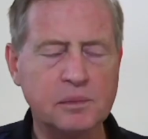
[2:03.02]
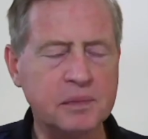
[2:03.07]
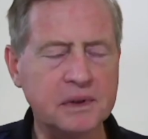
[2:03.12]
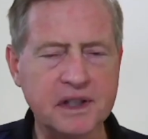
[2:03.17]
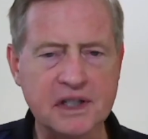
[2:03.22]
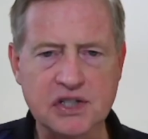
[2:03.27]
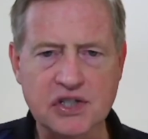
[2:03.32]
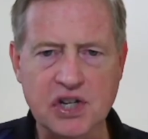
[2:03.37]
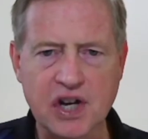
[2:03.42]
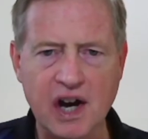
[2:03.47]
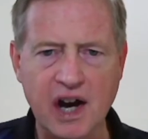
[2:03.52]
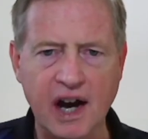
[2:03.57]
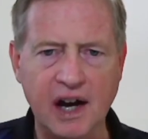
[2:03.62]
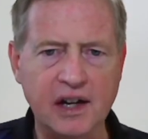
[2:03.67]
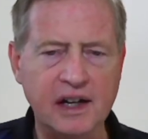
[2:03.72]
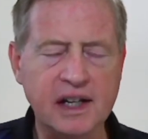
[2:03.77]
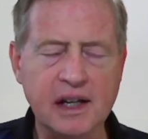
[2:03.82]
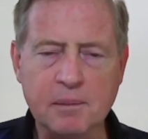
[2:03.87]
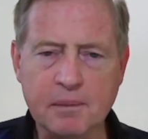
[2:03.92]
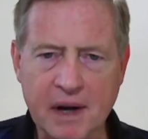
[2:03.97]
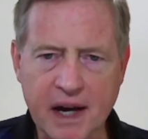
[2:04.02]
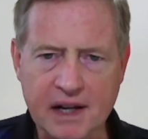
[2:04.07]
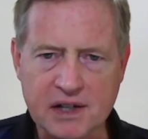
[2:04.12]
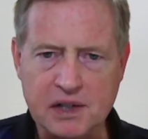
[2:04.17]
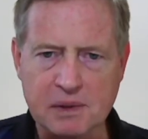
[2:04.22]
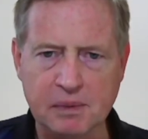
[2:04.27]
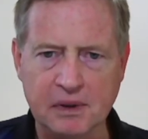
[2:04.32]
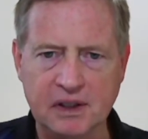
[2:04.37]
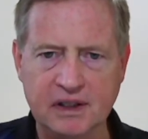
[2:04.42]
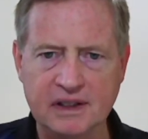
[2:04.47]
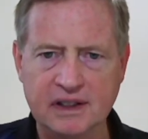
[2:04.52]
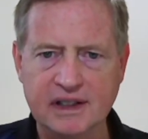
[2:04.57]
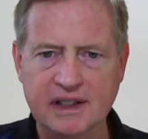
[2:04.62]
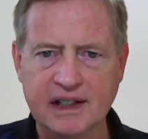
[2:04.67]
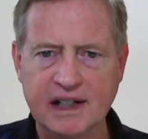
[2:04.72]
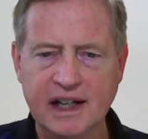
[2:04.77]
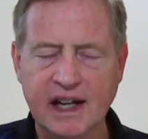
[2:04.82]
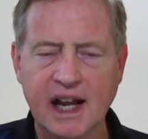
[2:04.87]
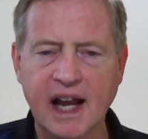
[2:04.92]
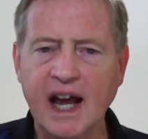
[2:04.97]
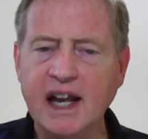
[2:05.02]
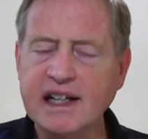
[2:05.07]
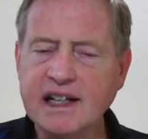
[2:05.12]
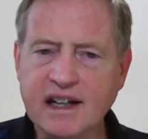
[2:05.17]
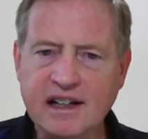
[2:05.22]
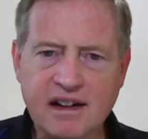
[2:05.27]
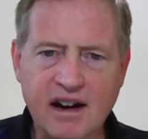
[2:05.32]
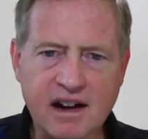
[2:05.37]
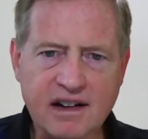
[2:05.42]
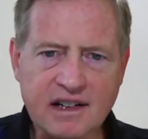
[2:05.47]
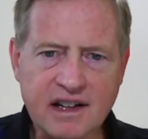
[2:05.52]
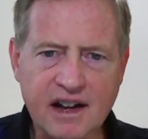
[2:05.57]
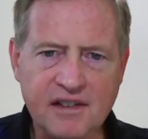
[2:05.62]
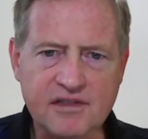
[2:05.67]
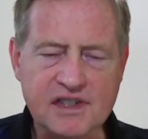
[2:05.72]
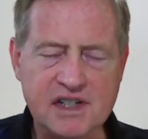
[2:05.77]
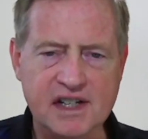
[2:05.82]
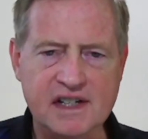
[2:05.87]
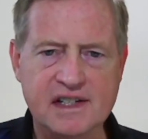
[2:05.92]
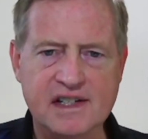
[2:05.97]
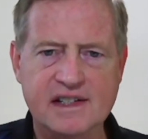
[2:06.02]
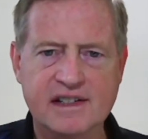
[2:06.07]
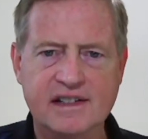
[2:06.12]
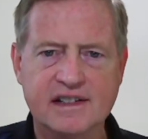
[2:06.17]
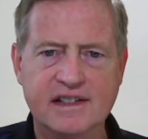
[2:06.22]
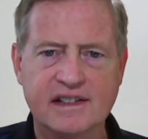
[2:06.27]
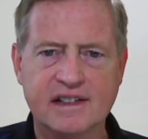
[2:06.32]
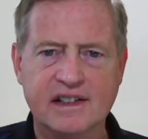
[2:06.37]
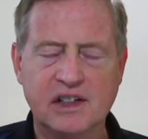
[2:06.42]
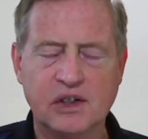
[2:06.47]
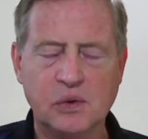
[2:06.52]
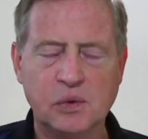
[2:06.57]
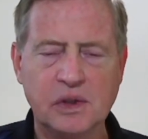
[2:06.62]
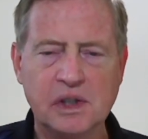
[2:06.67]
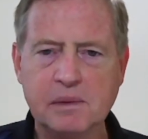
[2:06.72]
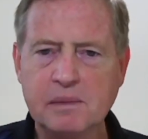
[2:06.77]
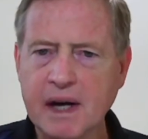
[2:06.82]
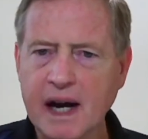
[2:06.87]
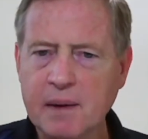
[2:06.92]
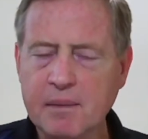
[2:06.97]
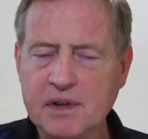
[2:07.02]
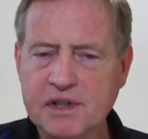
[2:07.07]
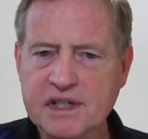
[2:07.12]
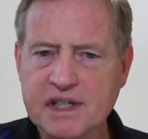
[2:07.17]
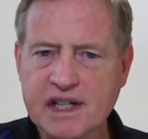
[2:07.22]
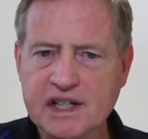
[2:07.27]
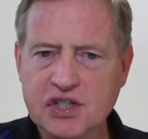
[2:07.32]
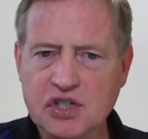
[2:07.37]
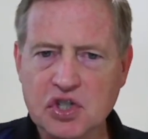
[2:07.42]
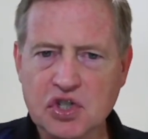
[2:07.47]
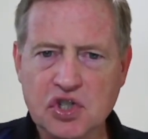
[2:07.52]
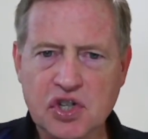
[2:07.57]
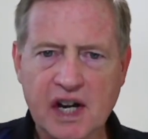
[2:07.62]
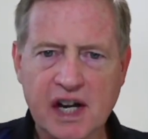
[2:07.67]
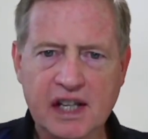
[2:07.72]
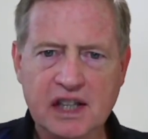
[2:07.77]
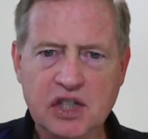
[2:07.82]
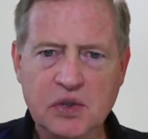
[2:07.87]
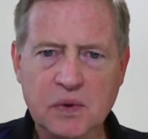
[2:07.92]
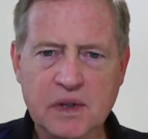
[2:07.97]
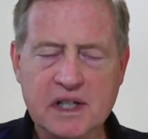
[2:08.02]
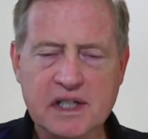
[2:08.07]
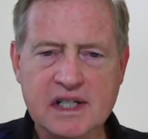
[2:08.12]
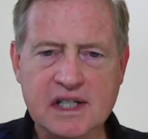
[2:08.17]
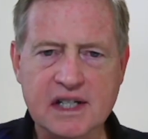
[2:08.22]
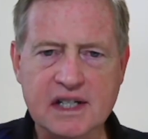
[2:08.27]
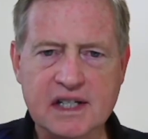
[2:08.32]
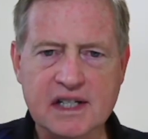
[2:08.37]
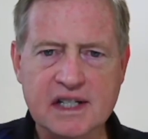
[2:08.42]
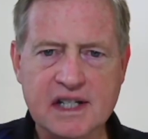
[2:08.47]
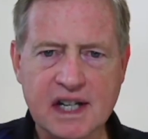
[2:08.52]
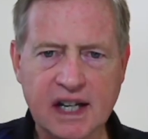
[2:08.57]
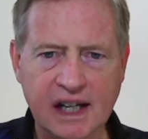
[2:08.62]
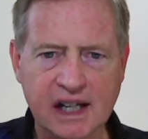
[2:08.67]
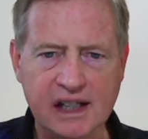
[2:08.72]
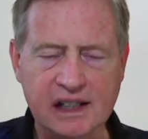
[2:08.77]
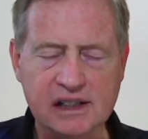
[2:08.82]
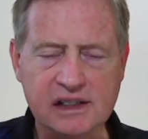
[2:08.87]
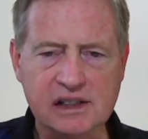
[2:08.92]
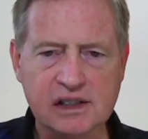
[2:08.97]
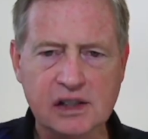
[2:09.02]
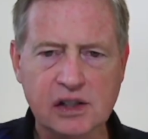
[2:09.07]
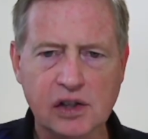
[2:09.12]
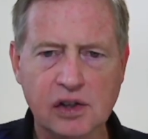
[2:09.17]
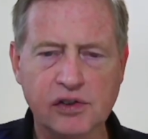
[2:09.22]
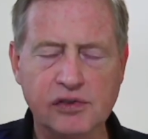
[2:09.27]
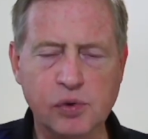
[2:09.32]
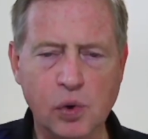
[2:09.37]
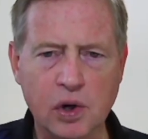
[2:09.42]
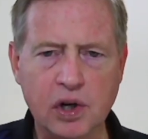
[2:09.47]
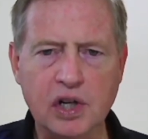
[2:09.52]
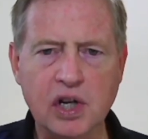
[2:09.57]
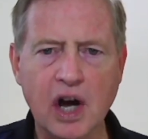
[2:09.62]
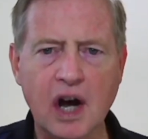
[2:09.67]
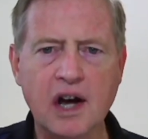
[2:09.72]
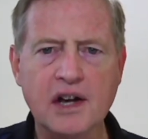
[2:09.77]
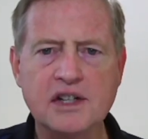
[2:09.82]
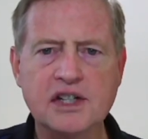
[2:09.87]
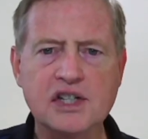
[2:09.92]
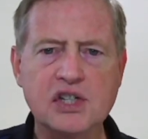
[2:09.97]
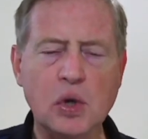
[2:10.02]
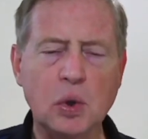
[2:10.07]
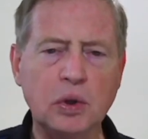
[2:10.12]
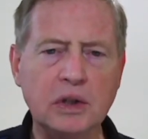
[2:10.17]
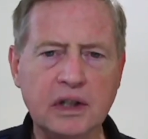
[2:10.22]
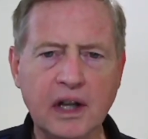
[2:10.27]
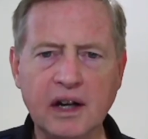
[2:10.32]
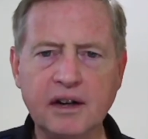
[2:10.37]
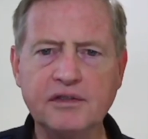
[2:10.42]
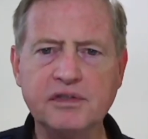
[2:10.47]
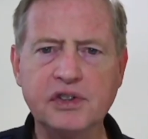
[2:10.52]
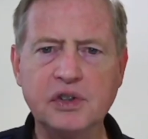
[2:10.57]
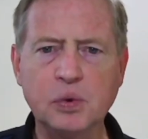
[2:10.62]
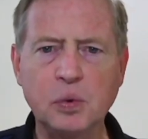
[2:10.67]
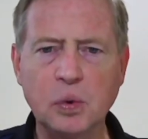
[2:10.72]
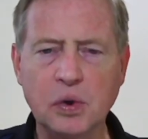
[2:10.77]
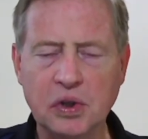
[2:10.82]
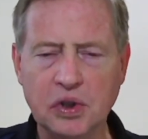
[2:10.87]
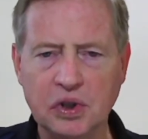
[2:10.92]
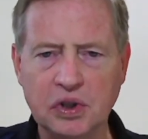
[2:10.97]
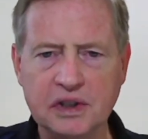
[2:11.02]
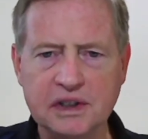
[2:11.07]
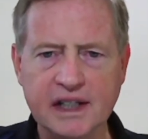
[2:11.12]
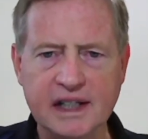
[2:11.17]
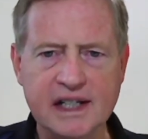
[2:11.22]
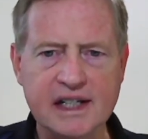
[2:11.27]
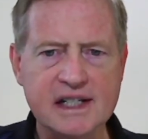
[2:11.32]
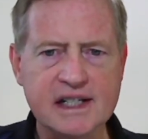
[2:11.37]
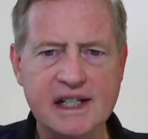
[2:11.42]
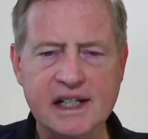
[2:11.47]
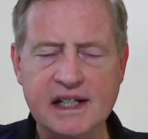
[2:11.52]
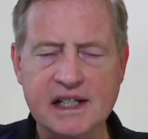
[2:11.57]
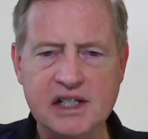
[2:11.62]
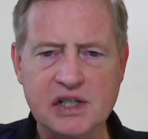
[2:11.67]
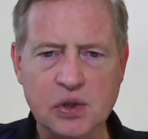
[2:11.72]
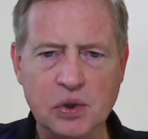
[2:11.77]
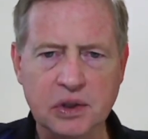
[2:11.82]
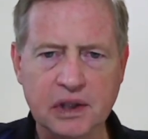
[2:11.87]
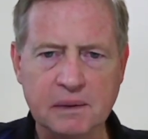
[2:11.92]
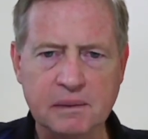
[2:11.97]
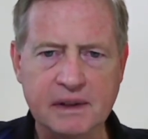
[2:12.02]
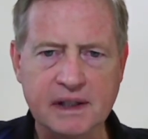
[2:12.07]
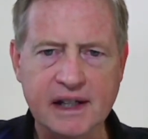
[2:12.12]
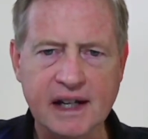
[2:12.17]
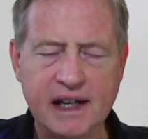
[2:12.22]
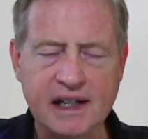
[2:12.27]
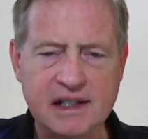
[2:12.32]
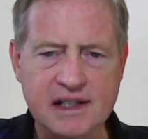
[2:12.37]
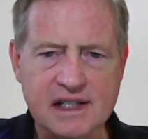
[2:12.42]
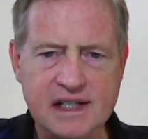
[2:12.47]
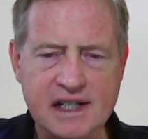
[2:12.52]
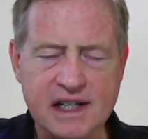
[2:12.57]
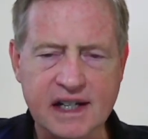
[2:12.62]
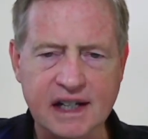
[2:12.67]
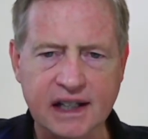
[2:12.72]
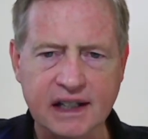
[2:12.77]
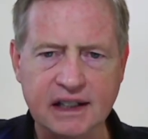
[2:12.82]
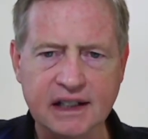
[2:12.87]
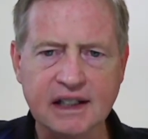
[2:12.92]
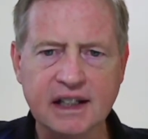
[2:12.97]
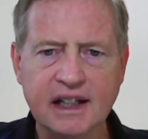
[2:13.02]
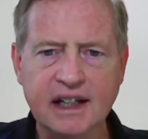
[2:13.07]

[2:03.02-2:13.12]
please God. Impossible. And yet God loves us. When the Bible says in John 3:16, "For God so loved the world that he sent his only begotten son,"